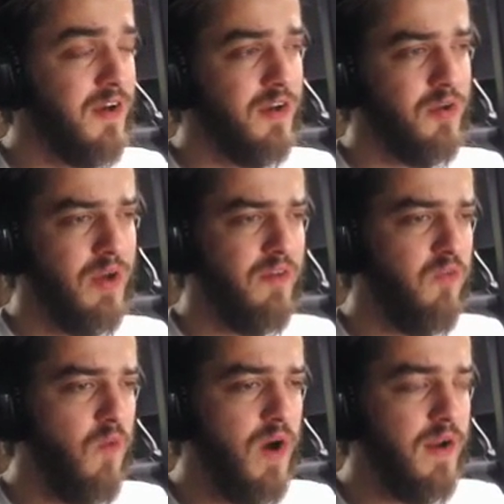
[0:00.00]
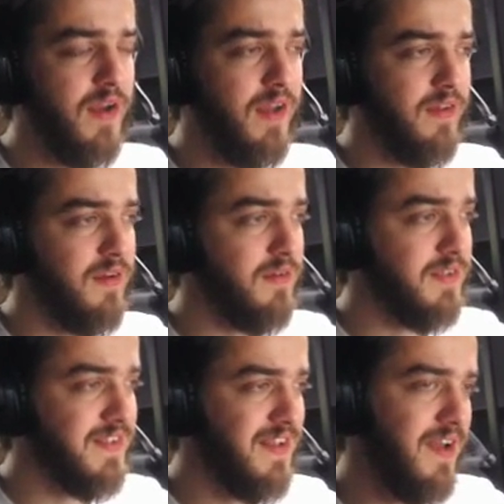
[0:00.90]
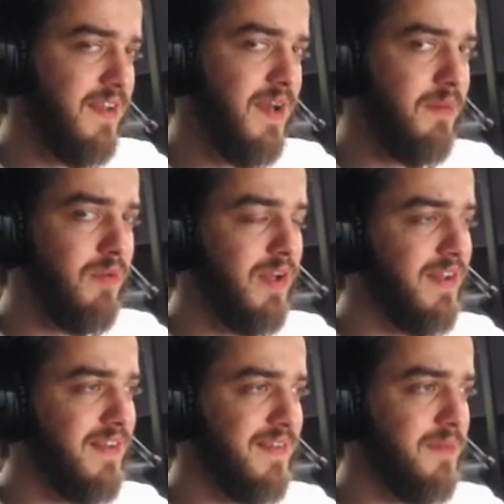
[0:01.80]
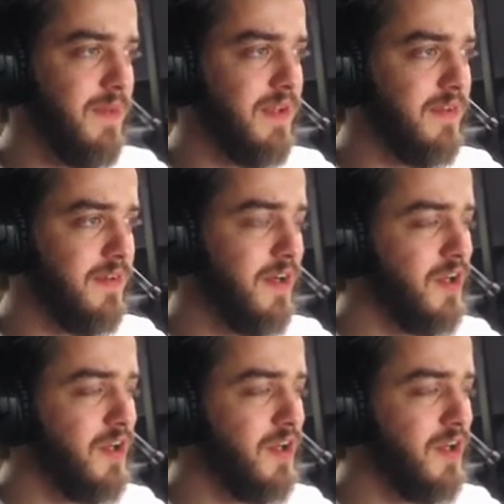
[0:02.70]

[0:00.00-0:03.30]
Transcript: you have one and the slight upgrade doesn't matter?